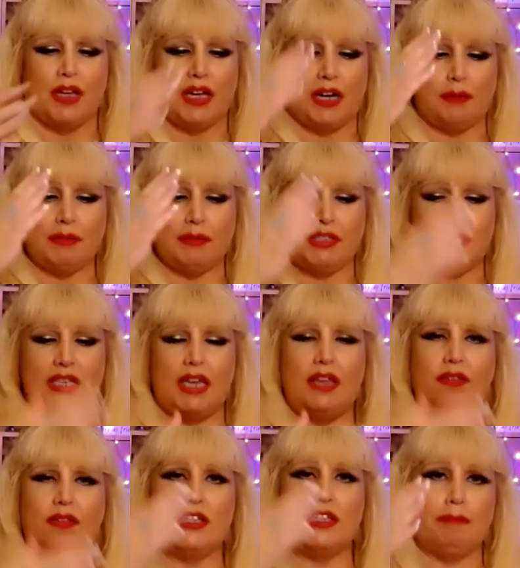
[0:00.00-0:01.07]
And I'm
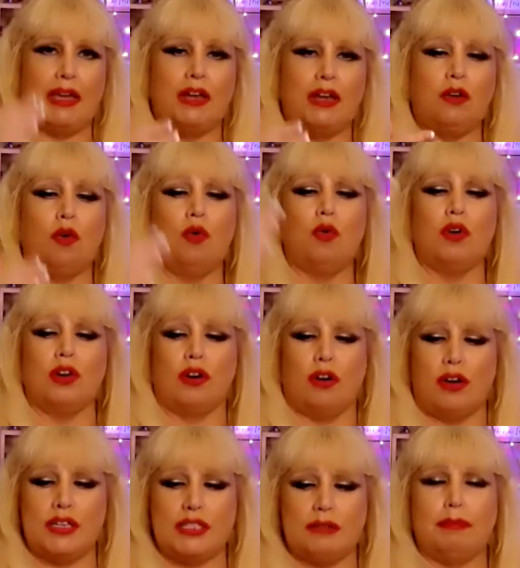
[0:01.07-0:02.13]
seeing this being
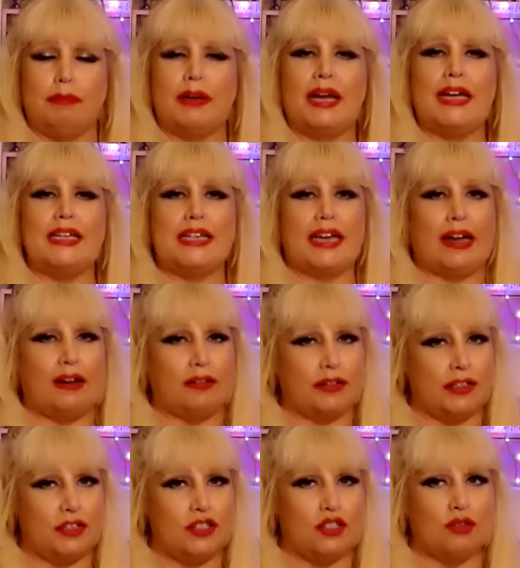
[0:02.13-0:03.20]
organized and played out
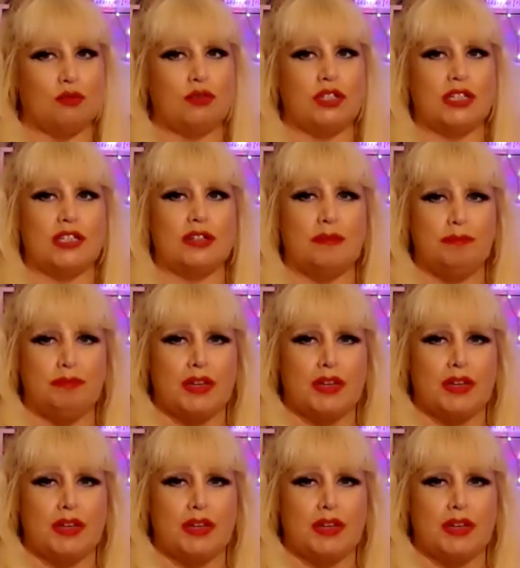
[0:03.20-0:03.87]
and sorted.